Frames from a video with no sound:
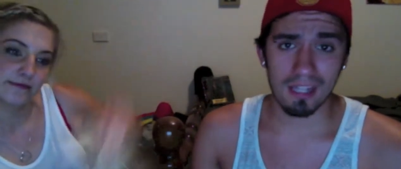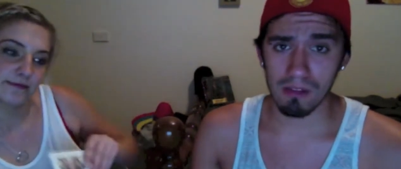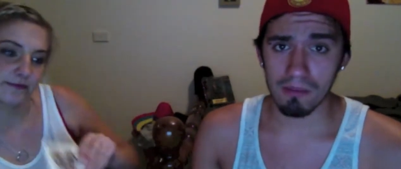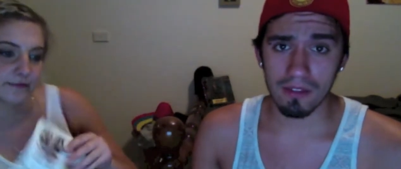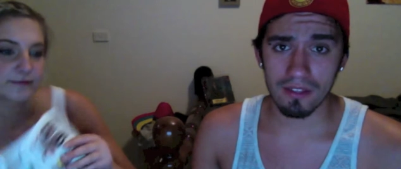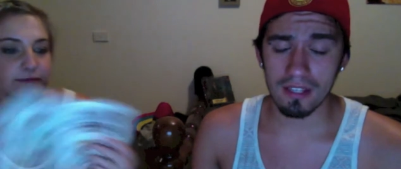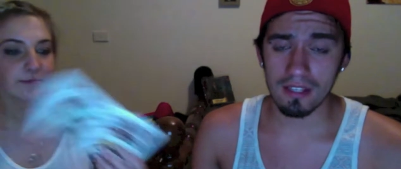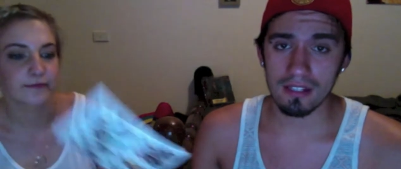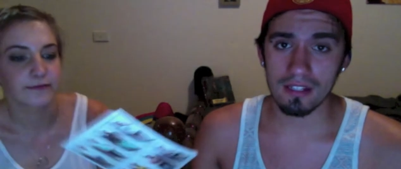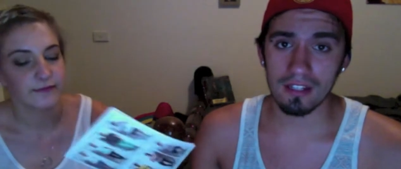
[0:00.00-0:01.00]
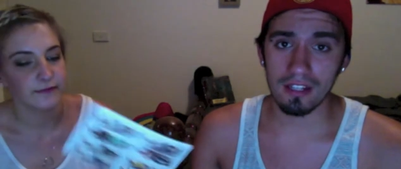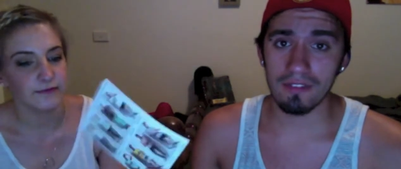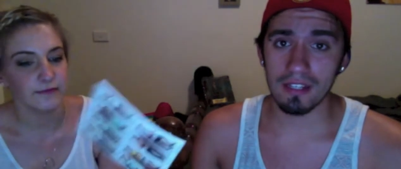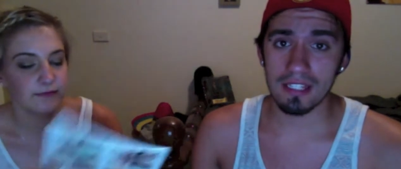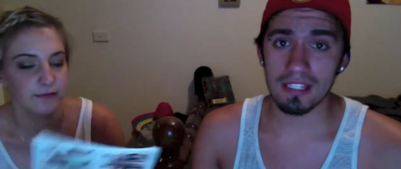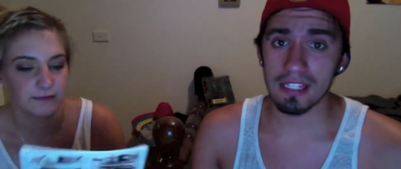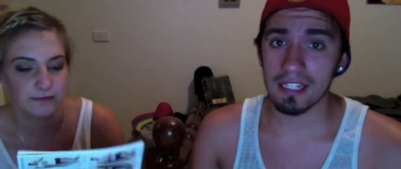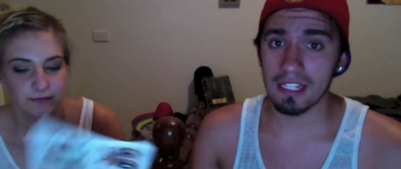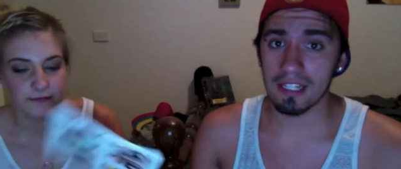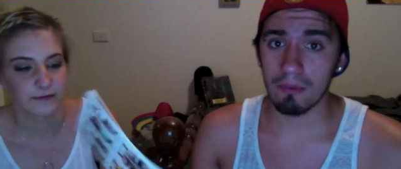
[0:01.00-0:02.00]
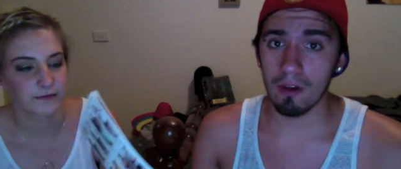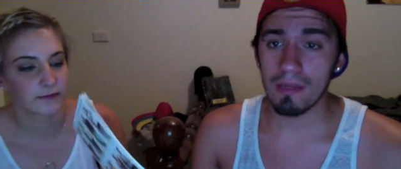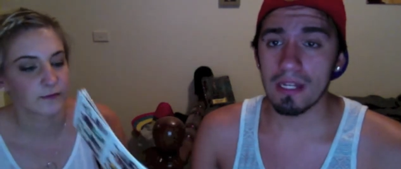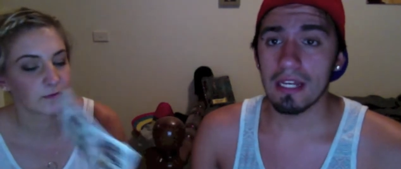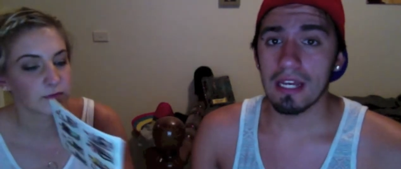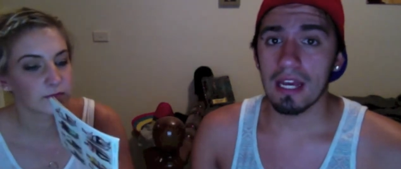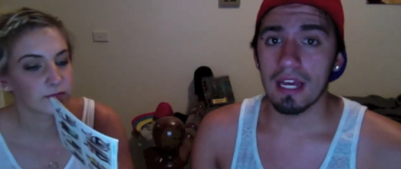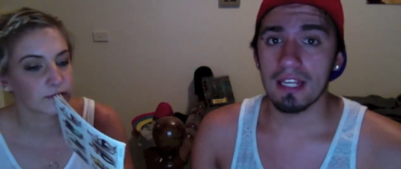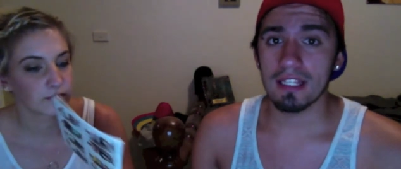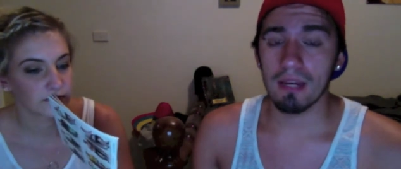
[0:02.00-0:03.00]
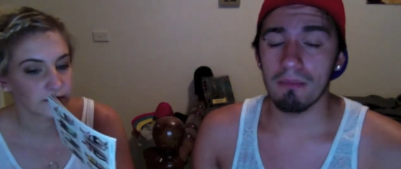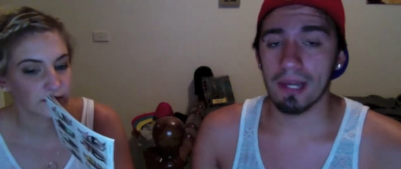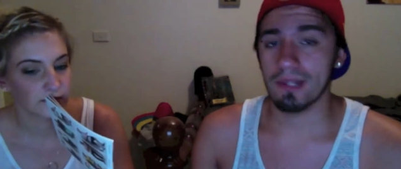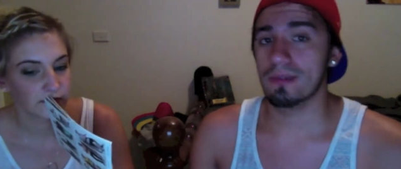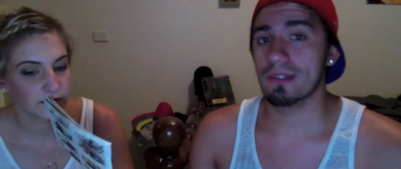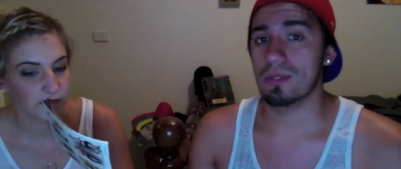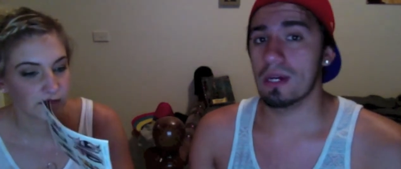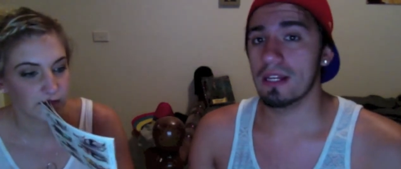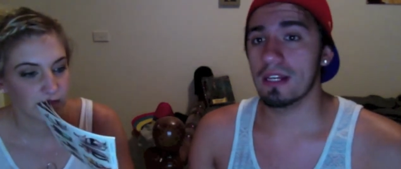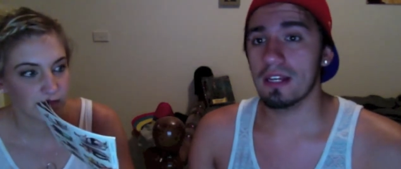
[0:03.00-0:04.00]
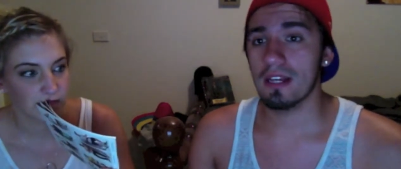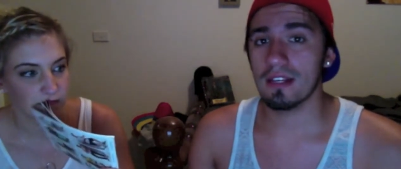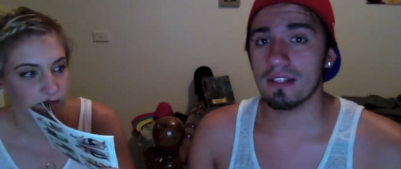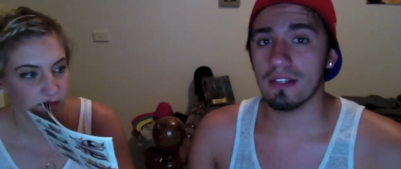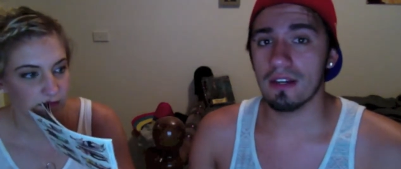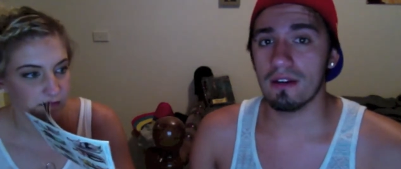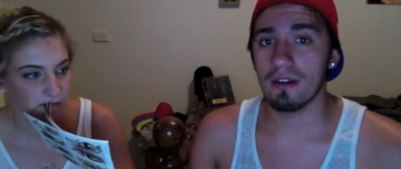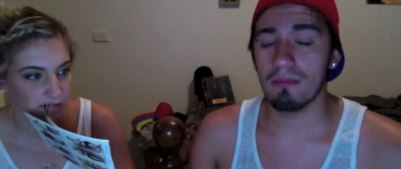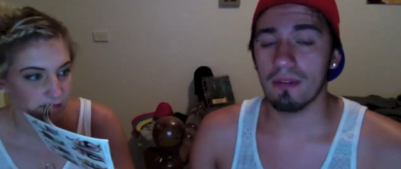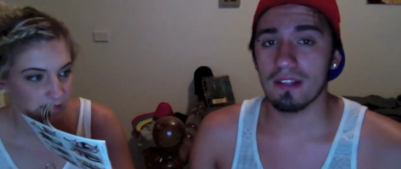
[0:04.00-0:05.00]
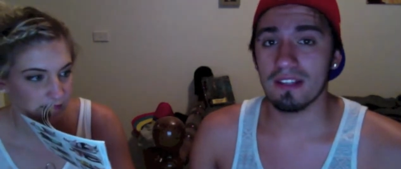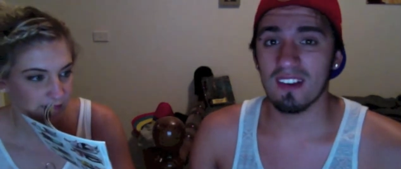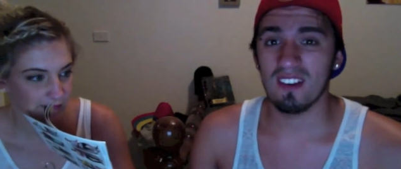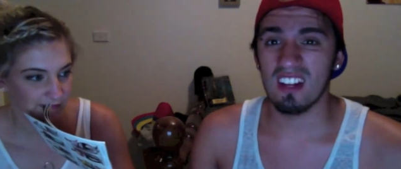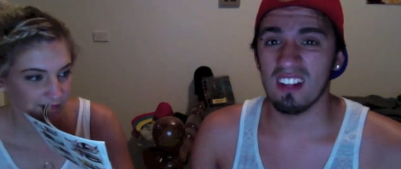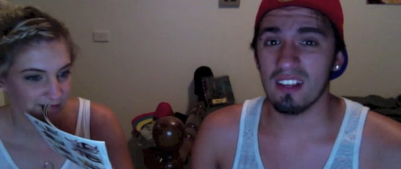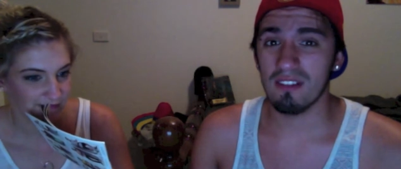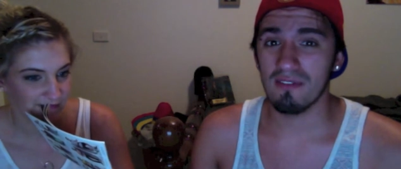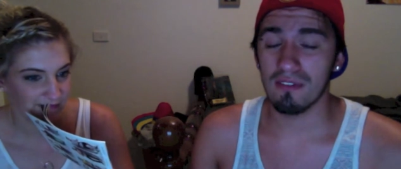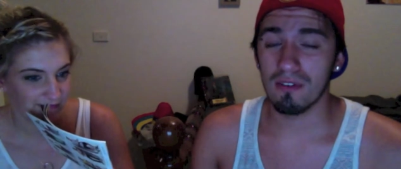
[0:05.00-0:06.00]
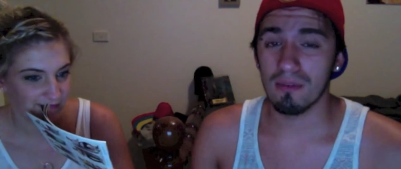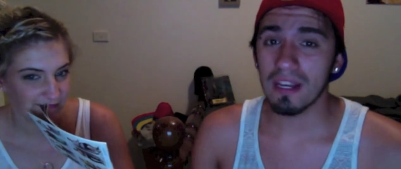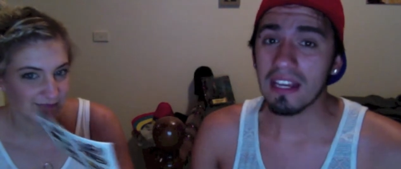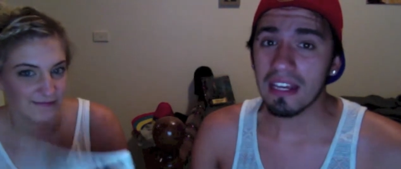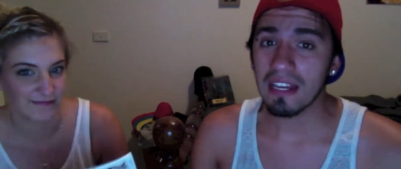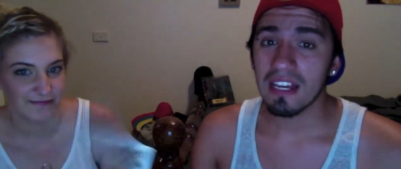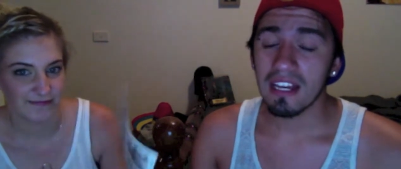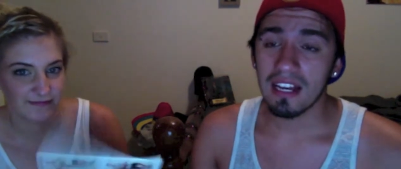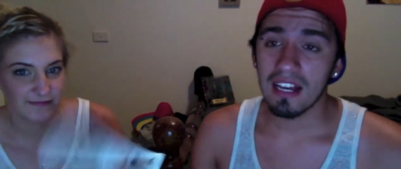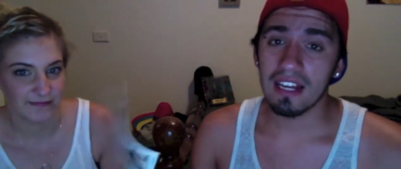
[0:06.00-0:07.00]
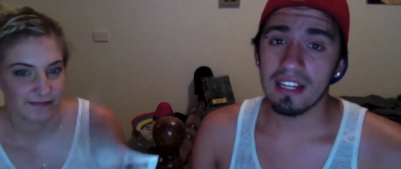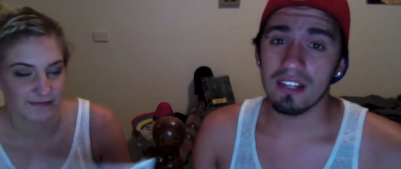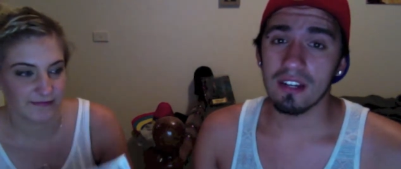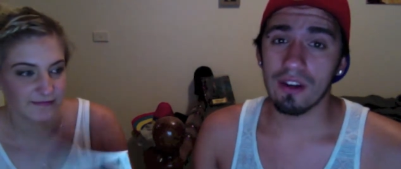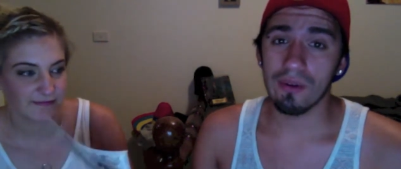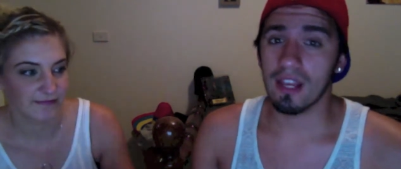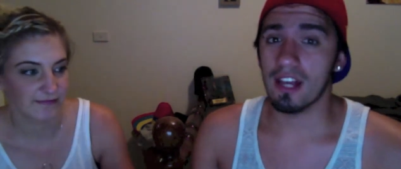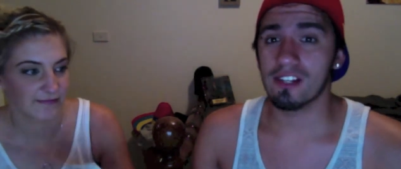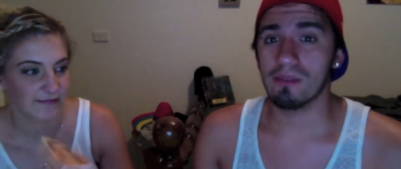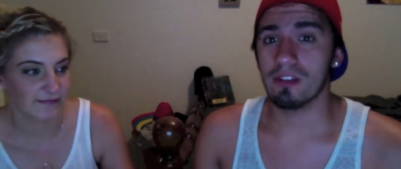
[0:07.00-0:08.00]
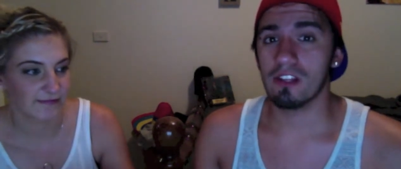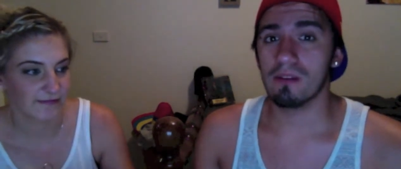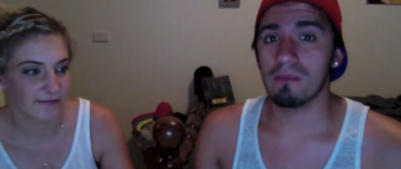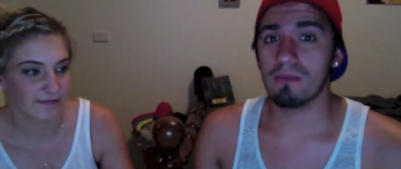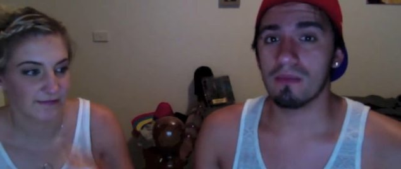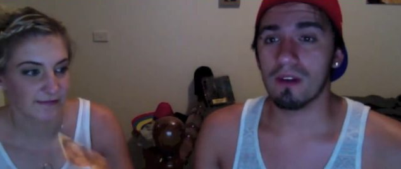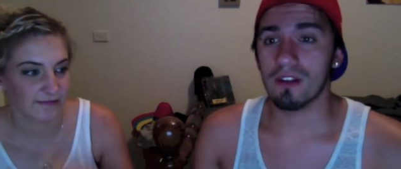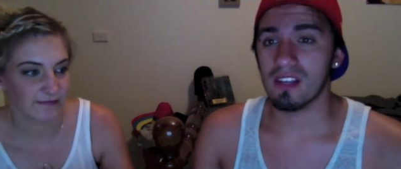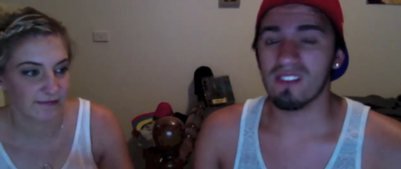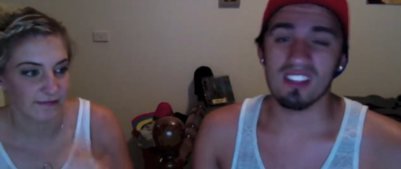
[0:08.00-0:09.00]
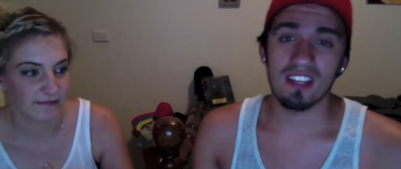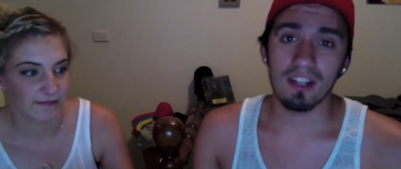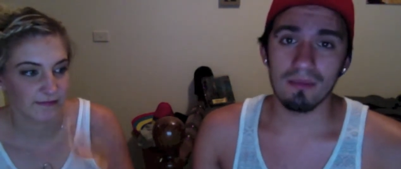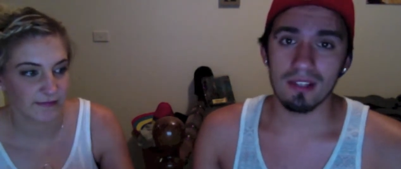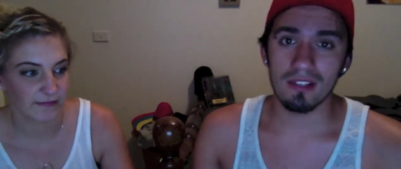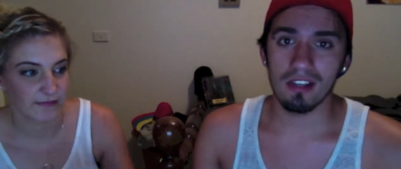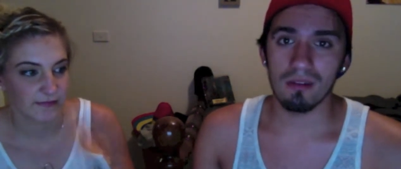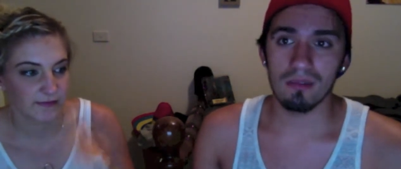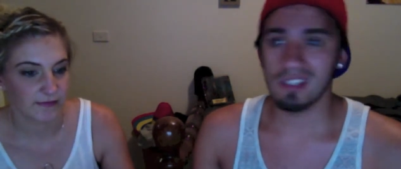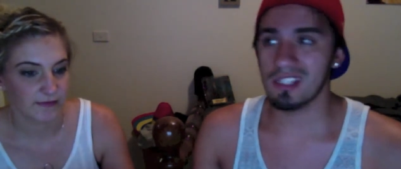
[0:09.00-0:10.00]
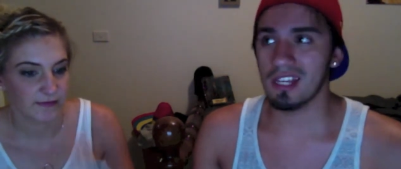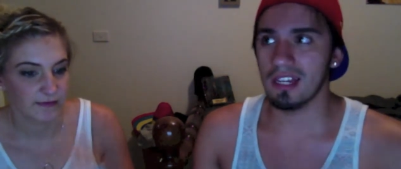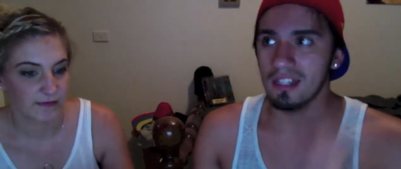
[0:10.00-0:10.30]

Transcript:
Speaker 1: of months. He's in, living in Sydney at the moment. He's come back to Australia, so I plan to go down there for a week and go and catch up with him because I haven't seen him since I was a teen.